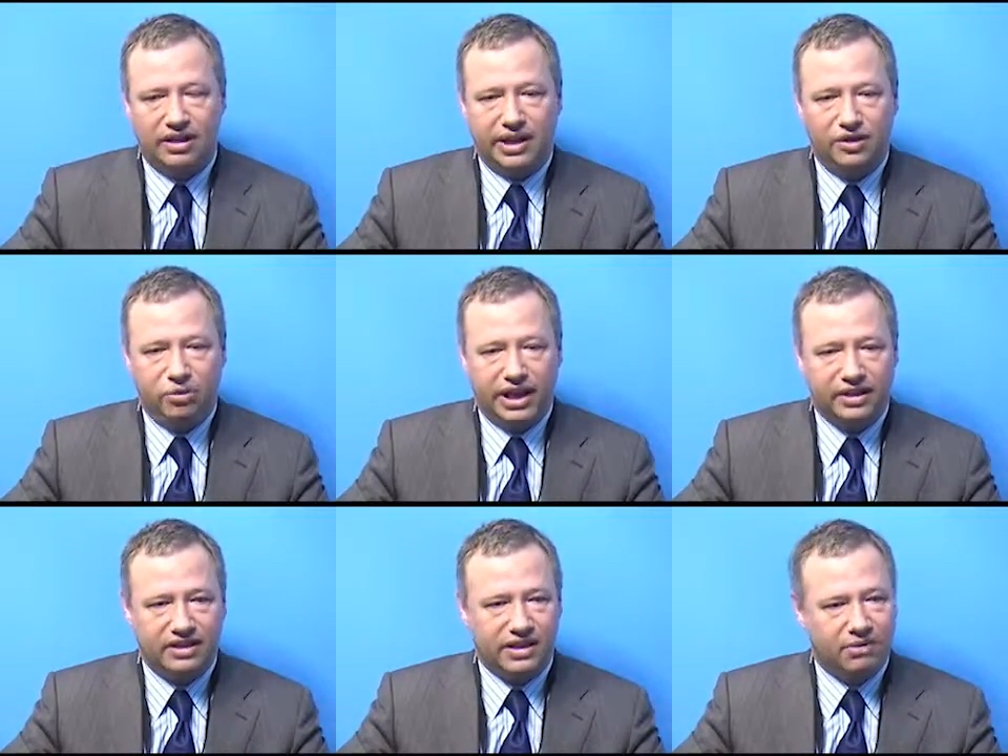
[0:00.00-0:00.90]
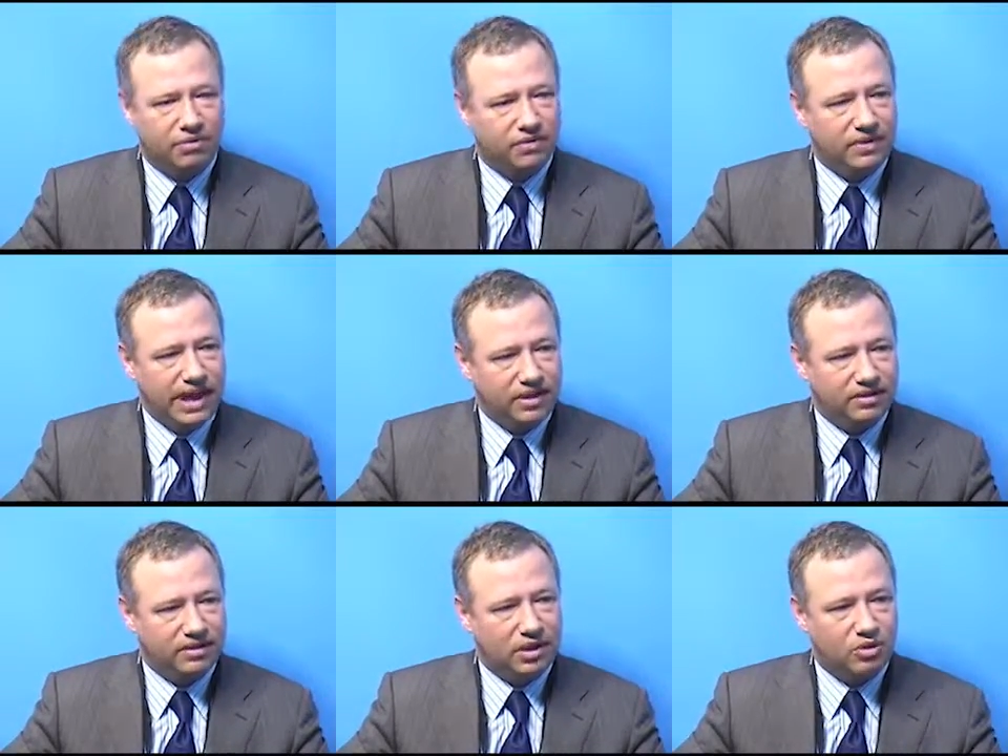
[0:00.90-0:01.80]
in a way that they
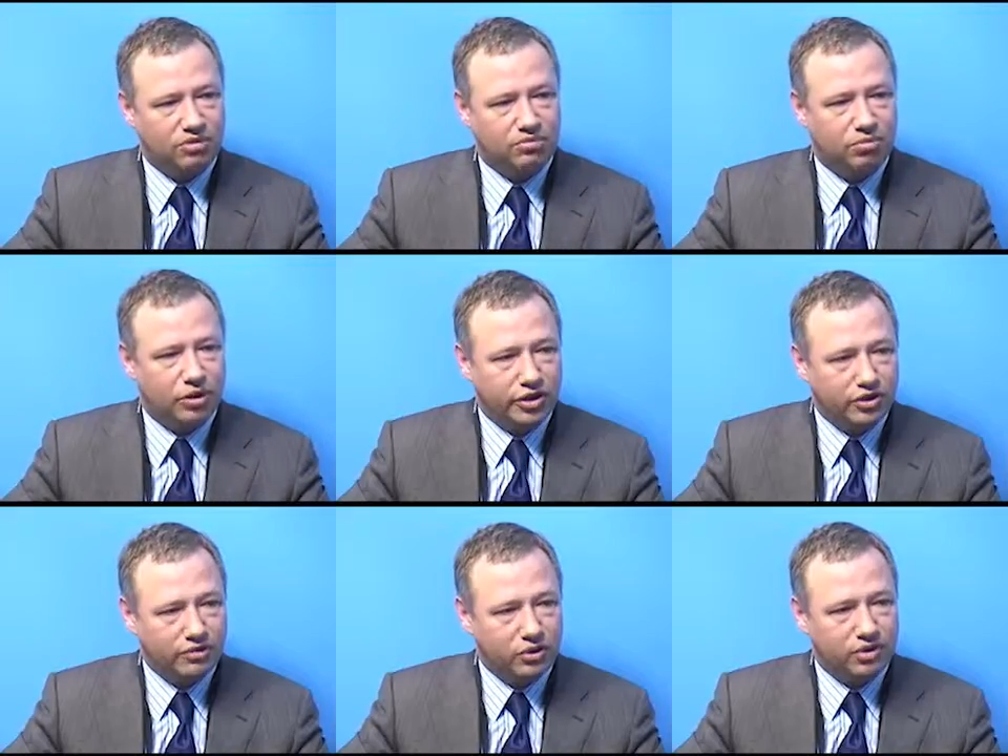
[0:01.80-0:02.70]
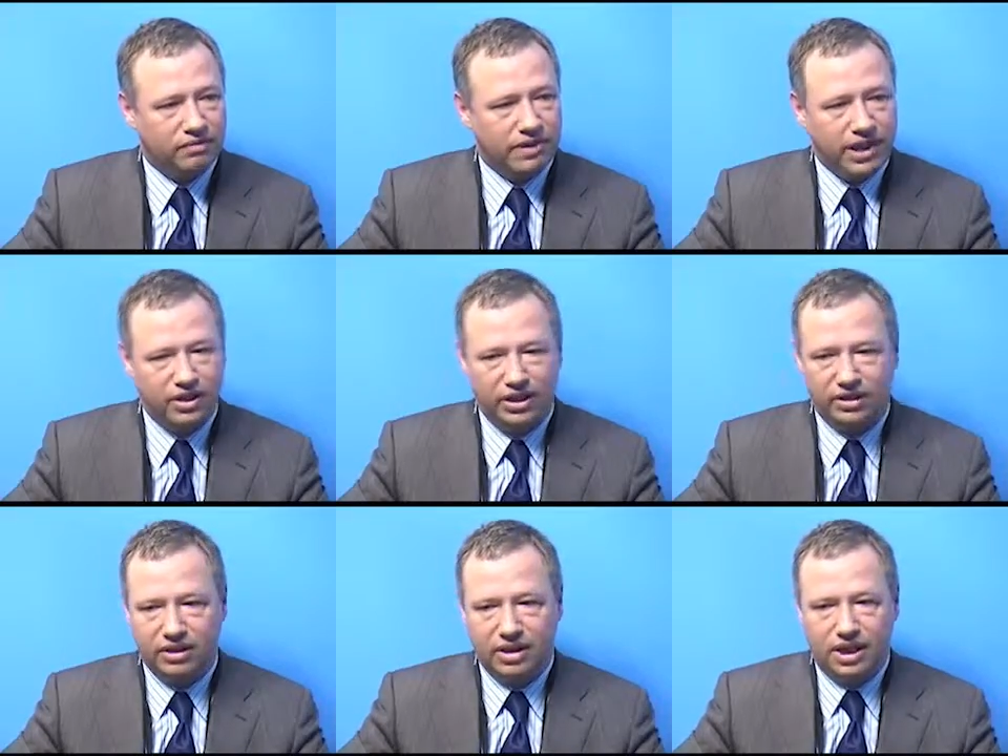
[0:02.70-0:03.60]
reflect, in our point of view, a
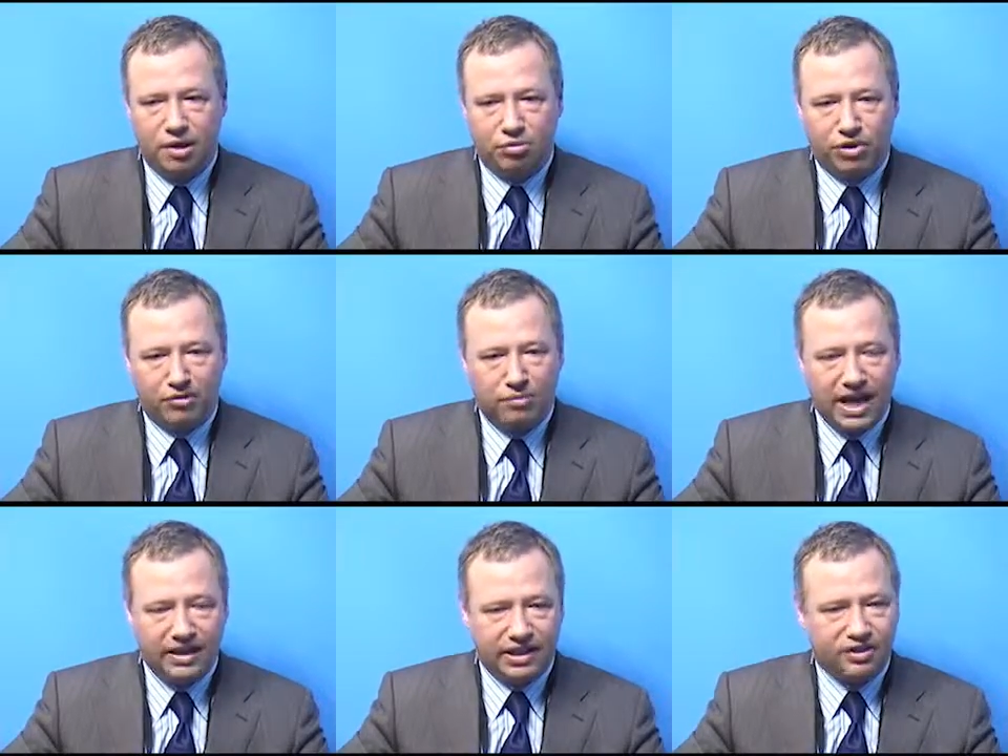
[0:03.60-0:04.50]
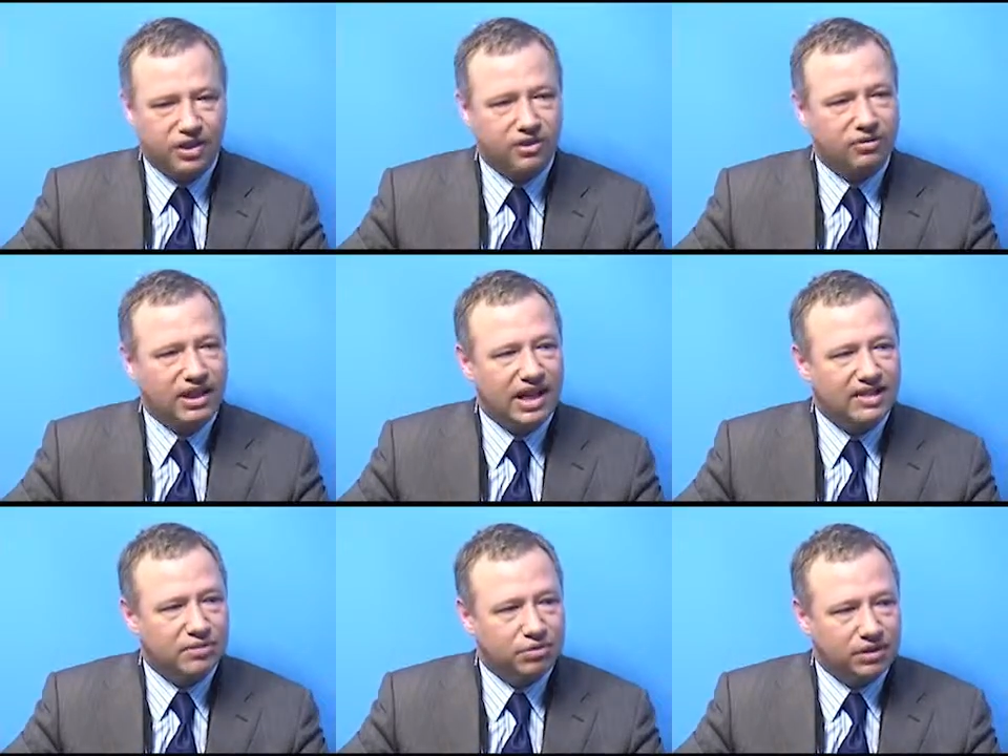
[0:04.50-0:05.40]
very pragmatic and
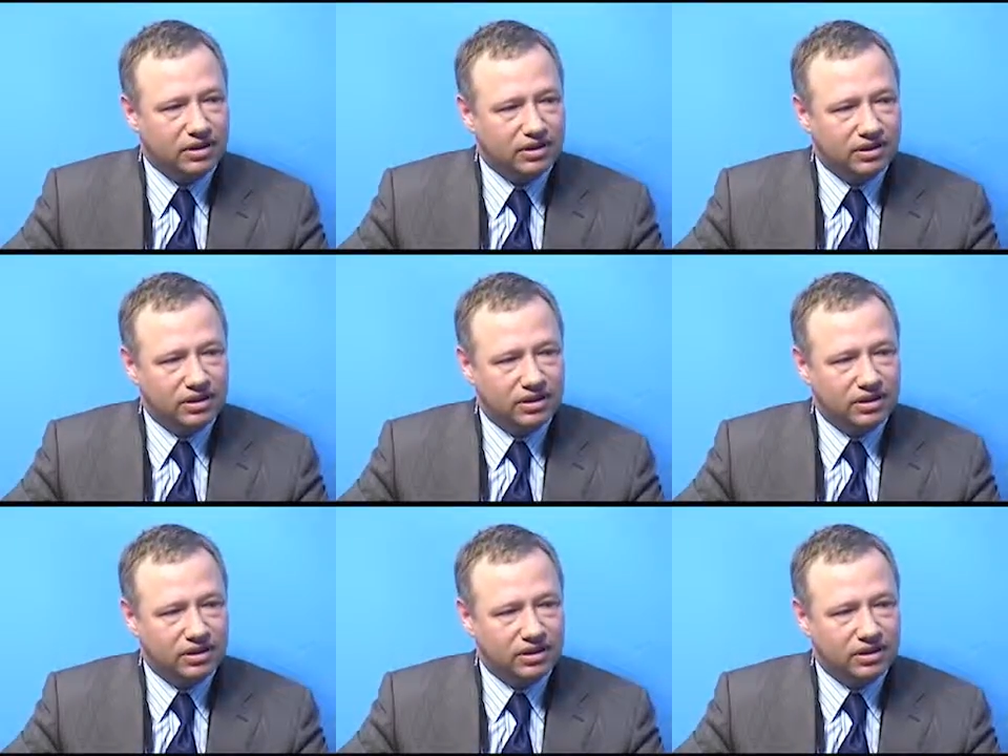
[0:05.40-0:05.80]
generalizable